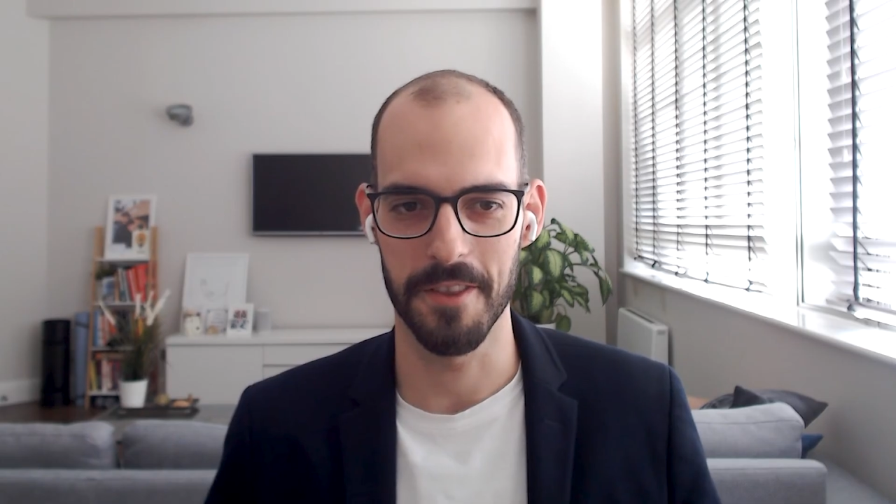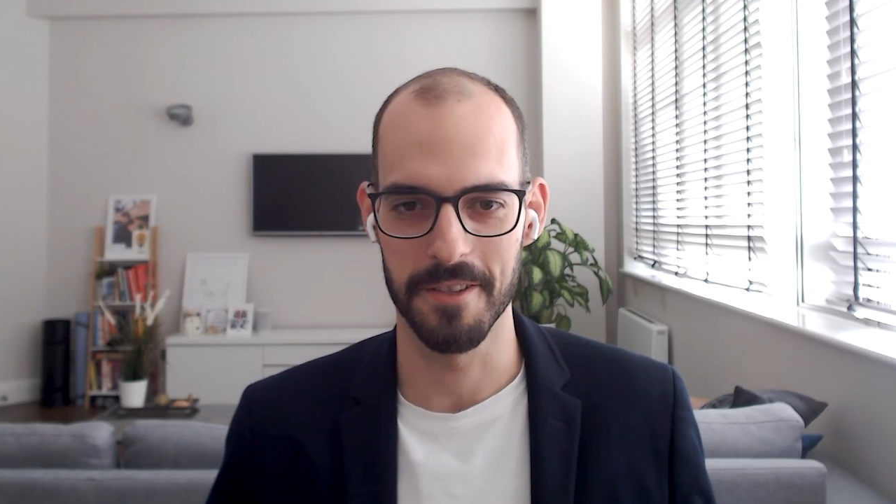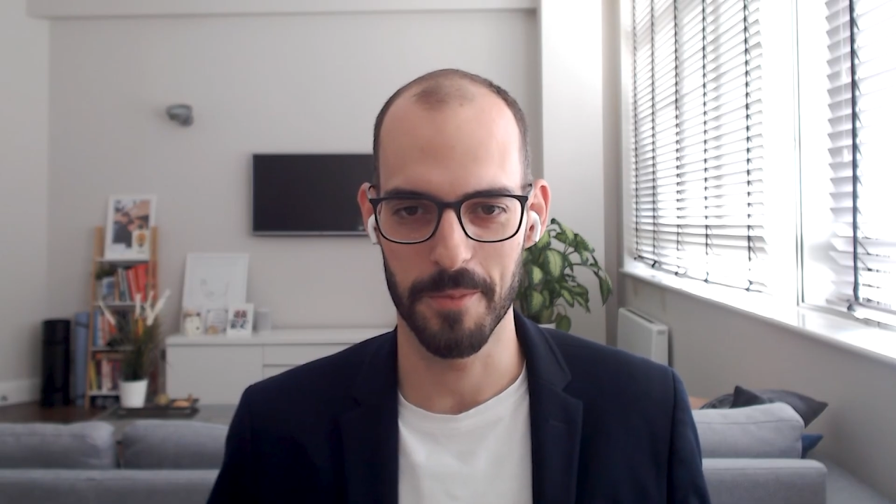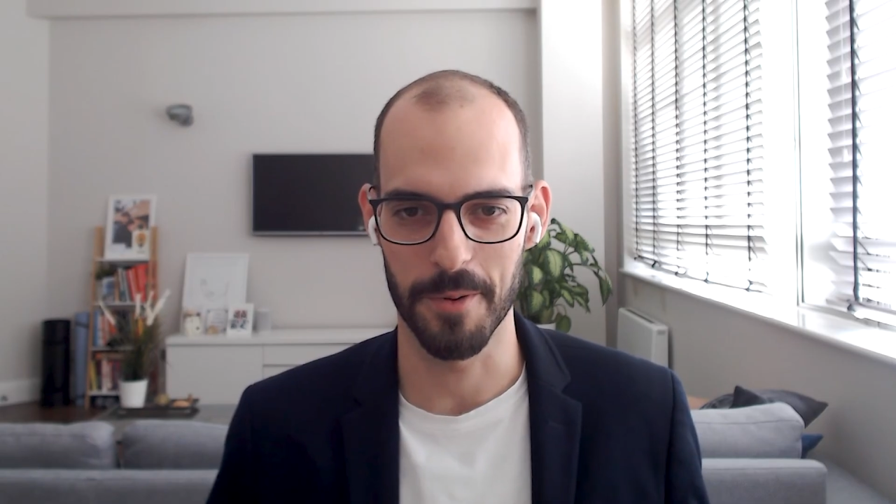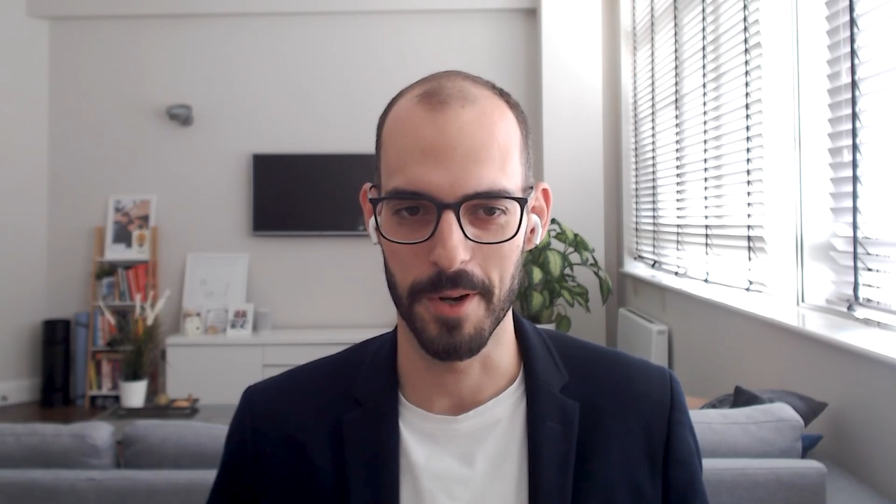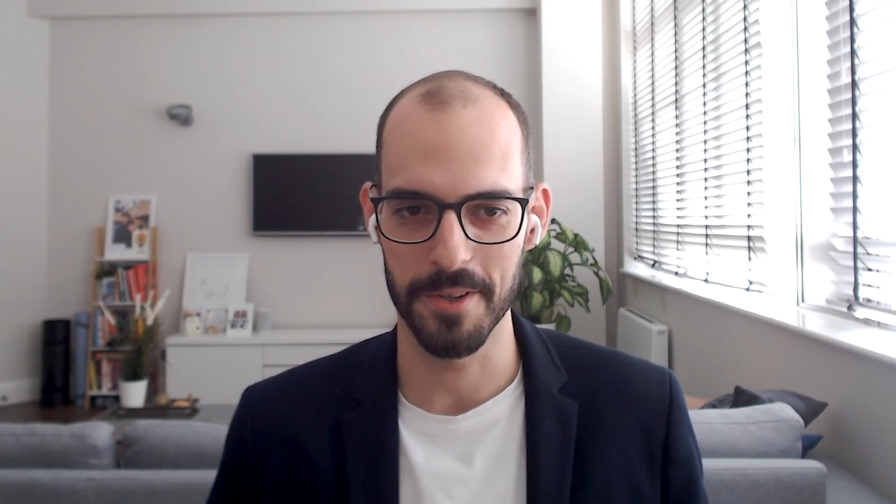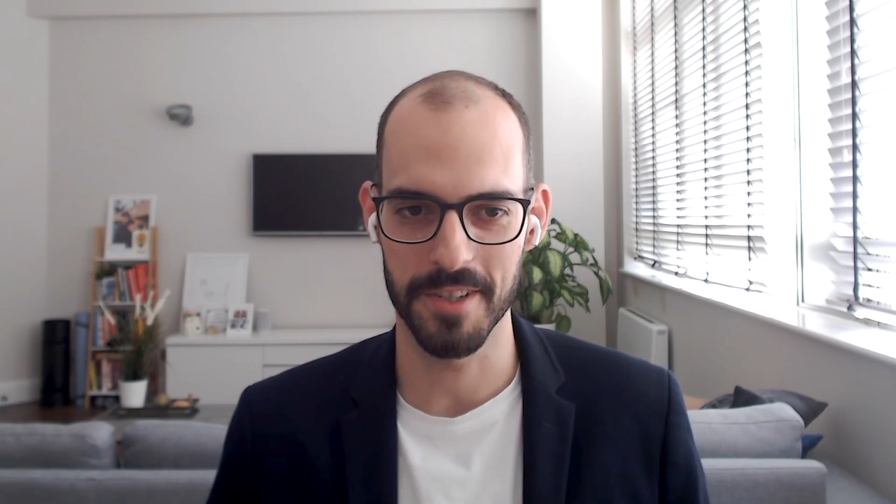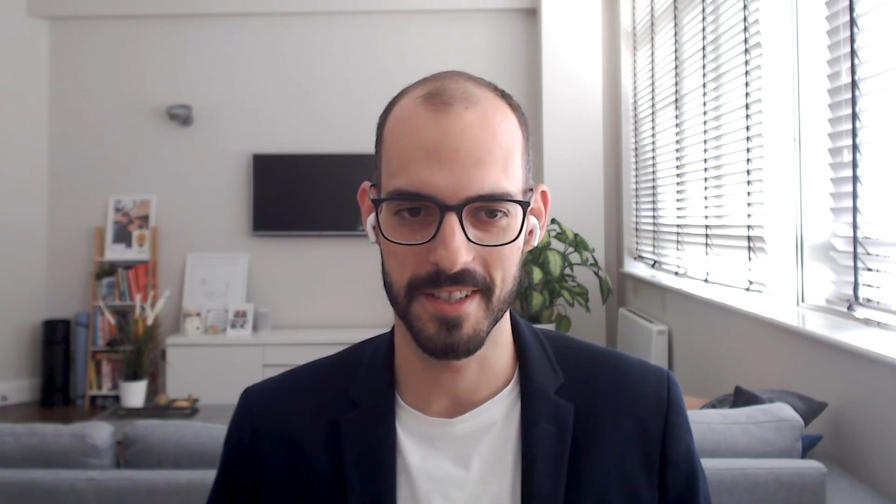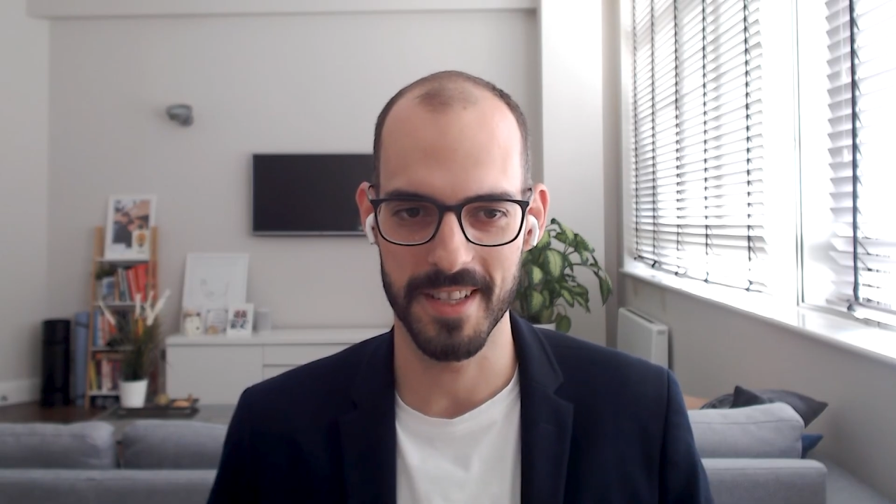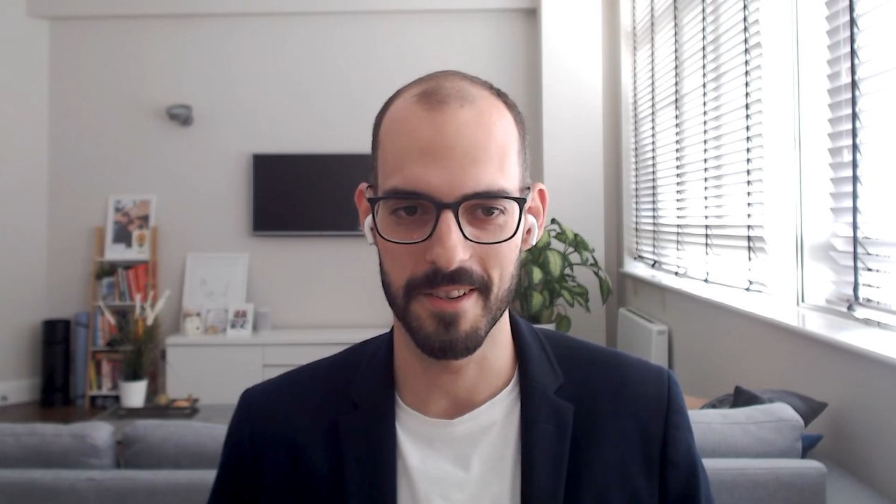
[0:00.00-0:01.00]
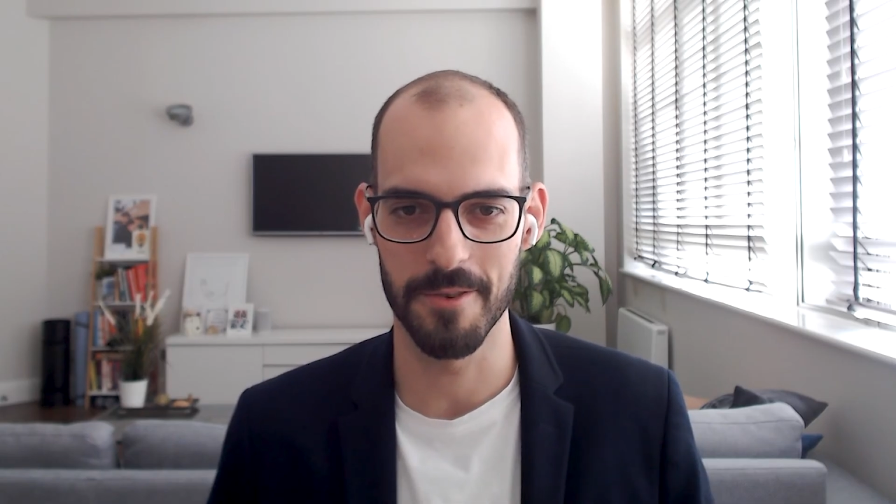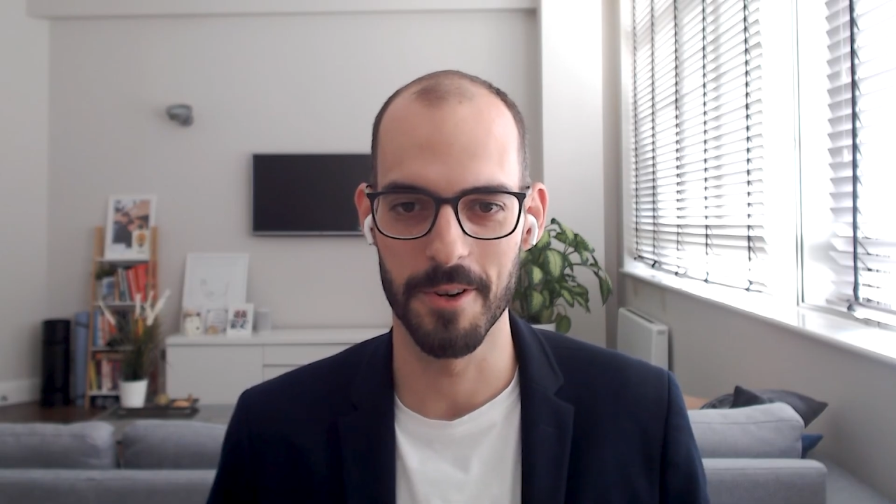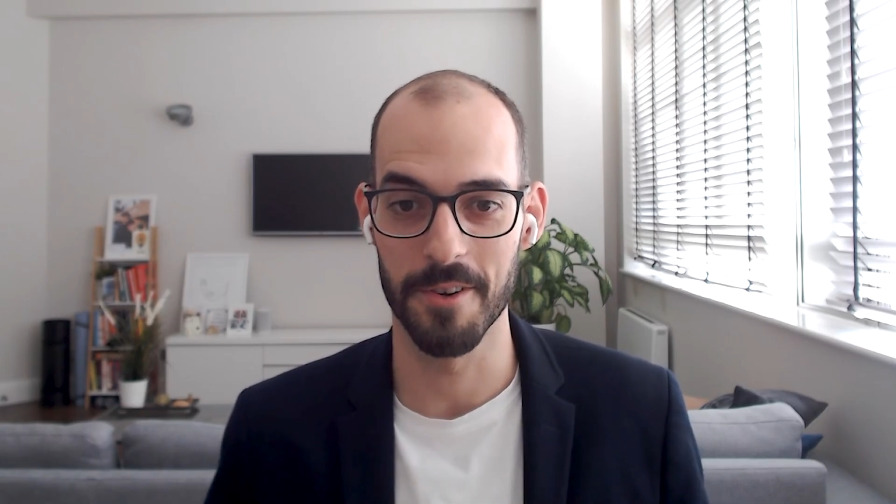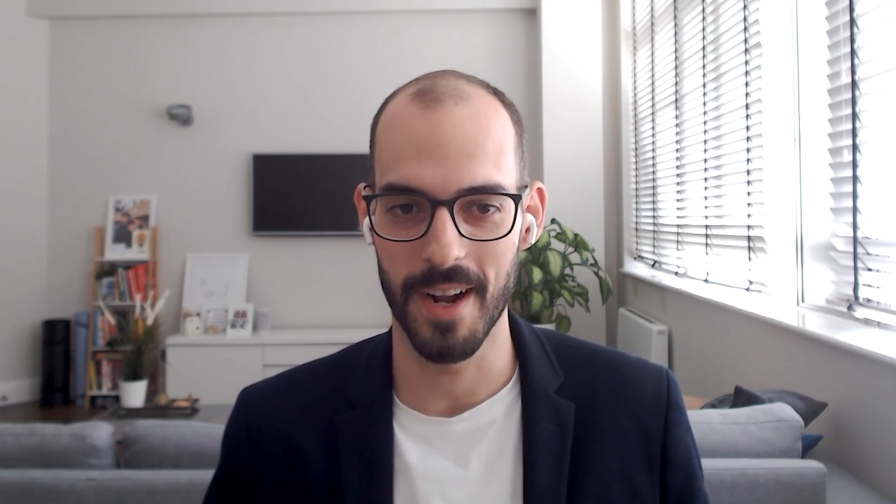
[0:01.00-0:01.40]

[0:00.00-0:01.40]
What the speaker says: these promotions that you are